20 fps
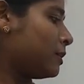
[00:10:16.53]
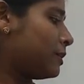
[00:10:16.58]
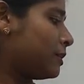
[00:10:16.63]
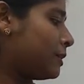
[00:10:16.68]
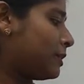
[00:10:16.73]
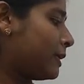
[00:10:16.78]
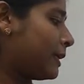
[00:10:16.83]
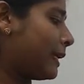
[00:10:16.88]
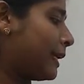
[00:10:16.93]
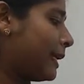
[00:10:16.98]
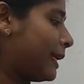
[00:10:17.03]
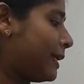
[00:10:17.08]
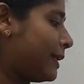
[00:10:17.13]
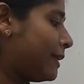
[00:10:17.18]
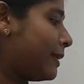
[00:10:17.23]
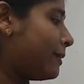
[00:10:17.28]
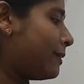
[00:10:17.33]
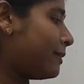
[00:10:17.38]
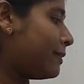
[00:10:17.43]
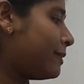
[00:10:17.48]

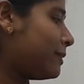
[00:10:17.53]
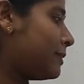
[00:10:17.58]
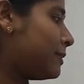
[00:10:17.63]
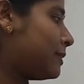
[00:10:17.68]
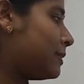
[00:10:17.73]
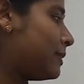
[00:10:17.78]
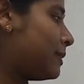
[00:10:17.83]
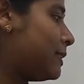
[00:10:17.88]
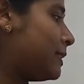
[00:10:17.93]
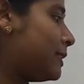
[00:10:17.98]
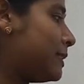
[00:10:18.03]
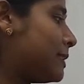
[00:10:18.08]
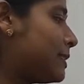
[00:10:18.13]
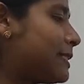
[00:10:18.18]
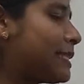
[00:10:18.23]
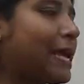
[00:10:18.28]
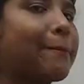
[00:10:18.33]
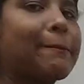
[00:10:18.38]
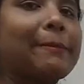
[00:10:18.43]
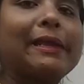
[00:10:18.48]
Here the
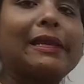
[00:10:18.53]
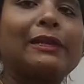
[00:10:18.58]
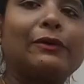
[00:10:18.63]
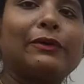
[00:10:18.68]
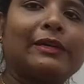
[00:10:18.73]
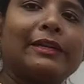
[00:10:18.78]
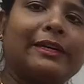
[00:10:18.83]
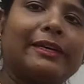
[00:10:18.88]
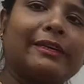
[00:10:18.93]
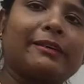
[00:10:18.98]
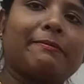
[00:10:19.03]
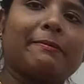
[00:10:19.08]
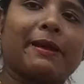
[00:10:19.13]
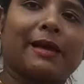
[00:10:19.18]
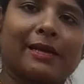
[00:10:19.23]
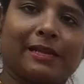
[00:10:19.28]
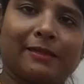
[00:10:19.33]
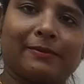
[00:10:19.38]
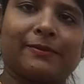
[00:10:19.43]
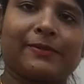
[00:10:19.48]
semilunar
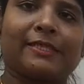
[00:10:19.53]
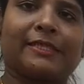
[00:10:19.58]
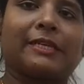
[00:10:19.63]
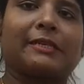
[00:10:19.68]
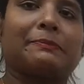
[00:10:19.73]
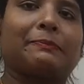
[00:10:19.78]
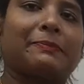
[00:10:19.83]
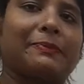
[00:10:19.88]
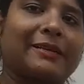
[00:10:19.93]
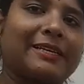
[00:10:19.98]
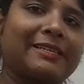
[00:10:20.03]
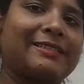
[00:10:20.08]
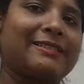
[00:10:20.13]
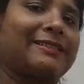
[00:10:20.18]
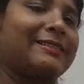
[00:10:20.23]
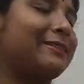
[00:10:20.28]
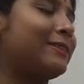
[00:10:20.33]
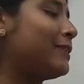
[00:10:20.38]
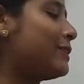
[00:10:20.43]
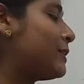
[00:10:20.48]
valves are
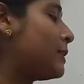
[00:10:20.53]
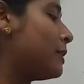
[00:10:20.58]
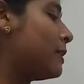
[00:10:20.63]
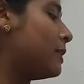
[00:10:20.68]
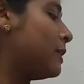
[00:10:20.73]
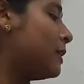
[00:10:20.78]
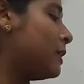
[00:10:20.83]
present